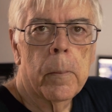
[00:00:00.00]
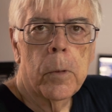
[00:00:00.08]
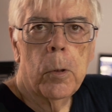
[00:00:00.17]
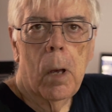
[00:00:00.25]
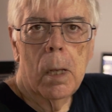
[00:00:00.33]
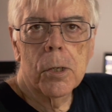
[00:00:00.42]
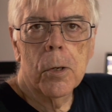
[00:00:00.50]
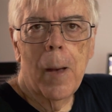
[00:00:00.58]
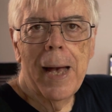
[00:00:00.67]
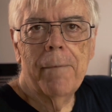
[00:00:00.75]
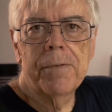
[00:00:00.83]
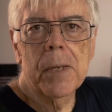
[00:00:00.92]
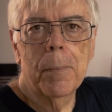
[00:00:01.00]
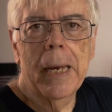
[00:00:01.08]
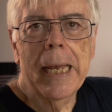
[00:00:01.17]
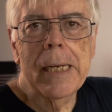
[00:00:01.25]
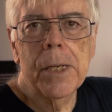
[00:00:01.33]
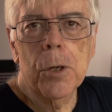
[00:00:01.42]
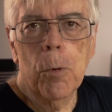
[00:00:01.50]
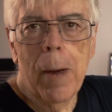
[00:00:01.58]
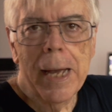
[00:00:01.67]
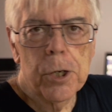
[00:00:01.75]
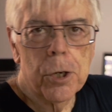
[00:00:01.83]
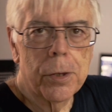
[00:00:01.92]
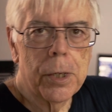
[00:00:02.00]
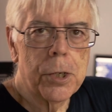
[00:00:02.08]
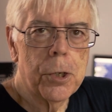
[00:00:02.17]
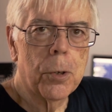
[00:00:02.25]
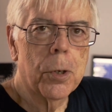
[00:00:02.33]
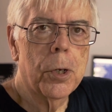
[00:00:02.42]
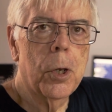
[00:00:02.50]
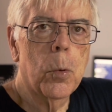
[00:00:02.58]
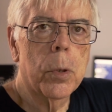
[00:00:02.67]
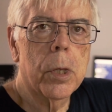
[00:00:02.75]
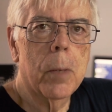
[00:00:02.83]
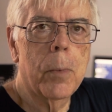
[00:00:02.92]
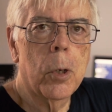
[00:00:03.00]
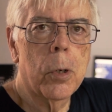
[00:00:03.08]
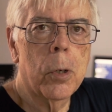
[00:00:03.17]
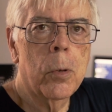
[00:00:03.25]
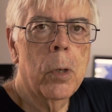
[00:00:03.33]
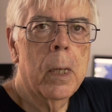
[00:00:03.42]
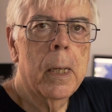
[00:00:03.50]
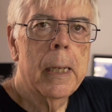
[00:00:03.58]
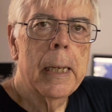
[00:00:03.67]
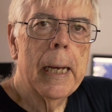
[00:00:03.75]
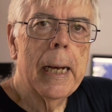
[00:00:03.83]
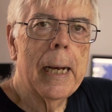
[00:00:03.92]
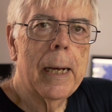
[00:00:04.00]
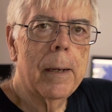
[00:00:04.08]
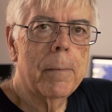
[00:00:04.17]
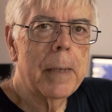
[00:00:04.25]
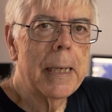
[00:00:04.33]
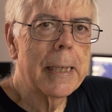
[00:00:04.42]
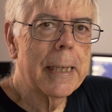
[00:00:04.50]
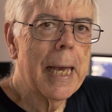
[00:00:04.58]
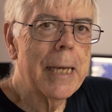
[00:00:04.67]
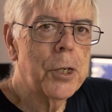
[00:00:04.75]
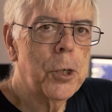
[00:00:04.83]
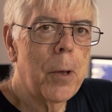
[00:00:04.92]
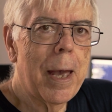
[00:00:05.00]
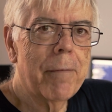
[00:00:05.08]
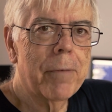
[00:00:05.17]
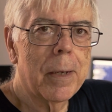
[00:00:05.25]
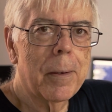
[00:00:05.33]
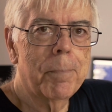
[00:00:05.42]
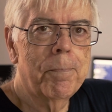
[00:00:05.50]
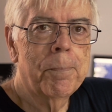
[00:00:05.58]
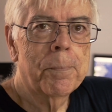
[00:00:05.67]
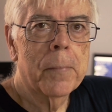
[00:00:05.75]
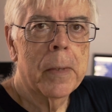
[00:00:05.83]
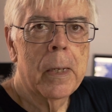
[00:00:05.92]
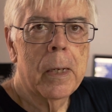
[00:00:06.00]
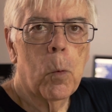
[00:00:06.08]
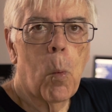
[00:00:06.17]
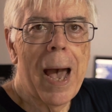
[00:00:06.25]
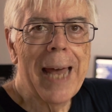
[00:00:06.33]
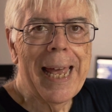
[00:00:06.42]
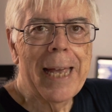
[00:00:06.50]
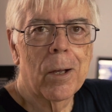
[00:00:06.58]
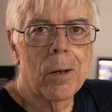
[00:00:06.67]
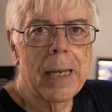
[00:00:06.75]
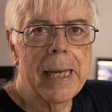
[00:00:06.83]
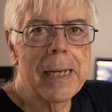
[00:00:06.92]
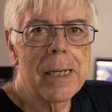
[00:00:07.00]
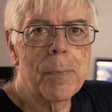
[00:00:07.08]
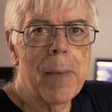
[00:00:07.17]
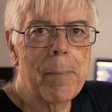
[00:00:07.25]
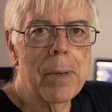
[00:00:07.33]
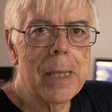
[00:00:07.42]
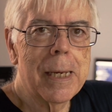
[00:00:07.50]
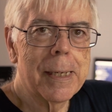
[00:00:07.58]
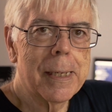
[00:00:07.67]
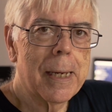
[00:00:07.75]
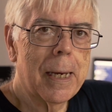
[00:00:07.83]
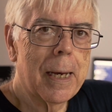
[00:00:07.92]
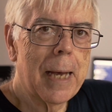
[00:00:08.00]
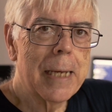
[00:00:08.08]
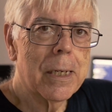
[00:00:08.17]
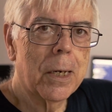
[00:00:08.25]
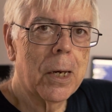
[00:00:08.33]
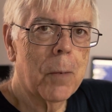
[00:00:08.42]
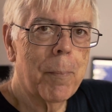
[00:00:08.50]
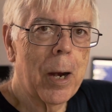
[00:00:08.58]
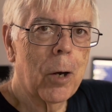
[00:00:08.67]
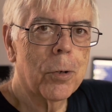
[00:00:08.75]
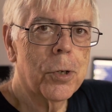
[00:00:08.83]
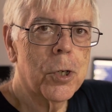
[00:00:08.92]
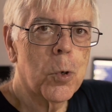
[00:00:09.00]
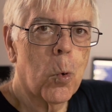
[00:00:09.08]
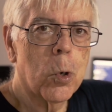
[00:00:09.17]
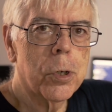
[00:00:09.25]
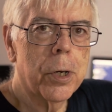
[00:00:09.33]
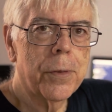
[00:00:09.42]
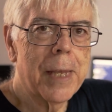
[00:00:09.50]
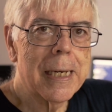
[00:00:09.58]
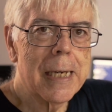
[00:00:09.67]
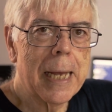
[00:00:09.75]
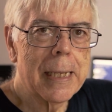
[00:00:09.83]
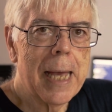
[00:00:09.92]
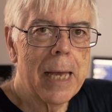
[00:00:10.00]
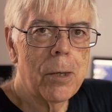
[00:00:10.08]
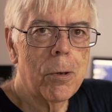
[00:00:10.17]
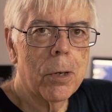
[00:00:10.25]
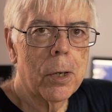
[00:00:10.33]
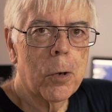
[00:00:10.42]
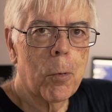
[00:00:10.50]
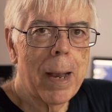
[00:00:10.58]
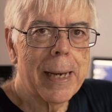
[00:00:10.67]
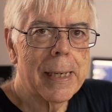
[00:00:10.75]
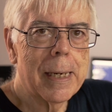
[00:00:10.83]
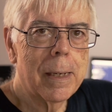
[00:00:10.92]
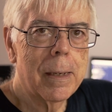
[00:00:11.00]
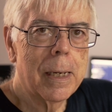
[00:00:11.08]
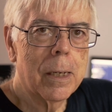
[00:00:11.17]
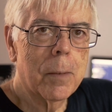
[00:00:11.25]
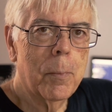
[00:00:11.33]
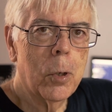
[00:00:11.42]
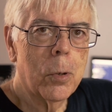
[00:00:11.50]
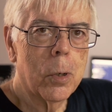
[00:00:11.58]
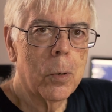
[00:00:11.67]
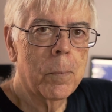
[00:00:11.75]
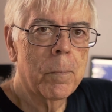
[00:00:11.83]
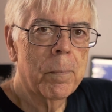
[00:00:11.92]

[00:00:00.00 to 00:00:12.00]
You also have some lens correction that you can do with Camoodoo uh, in case you have a wide angle lens maybe that uh, has a little barrel distortion, things like that, you can correct it in Camoodoo.